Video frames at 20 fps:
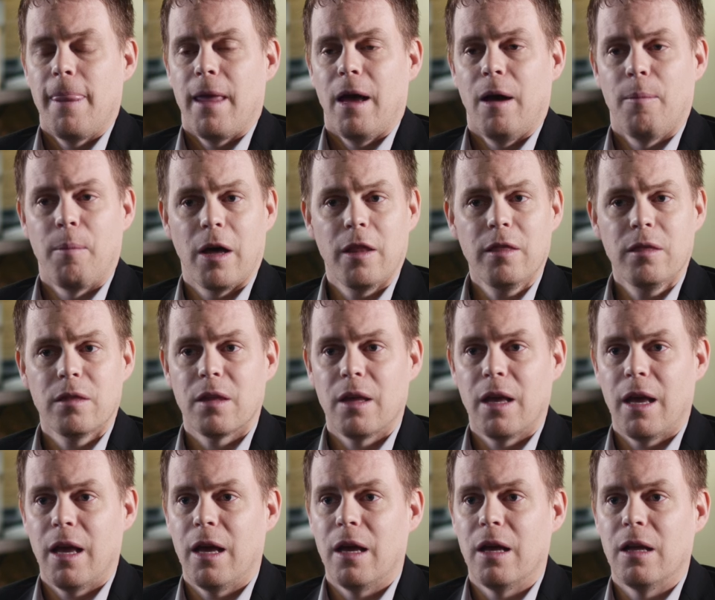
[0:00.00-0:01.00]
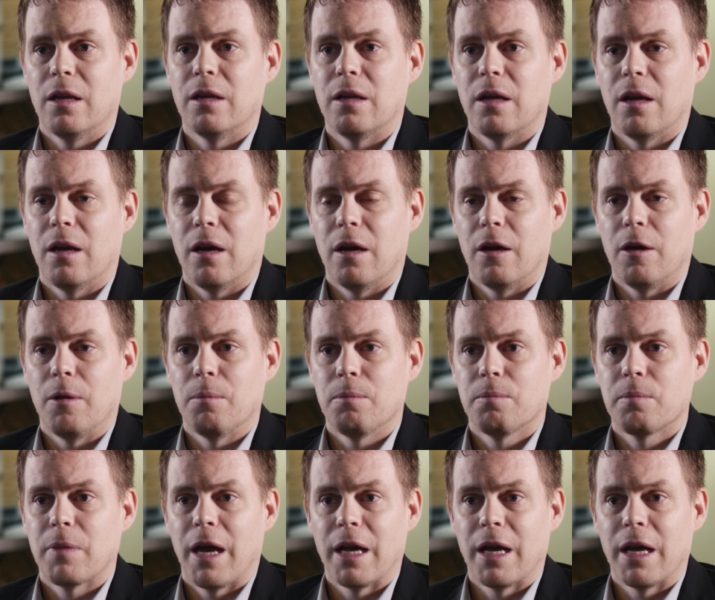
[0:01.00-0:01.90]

a month and um,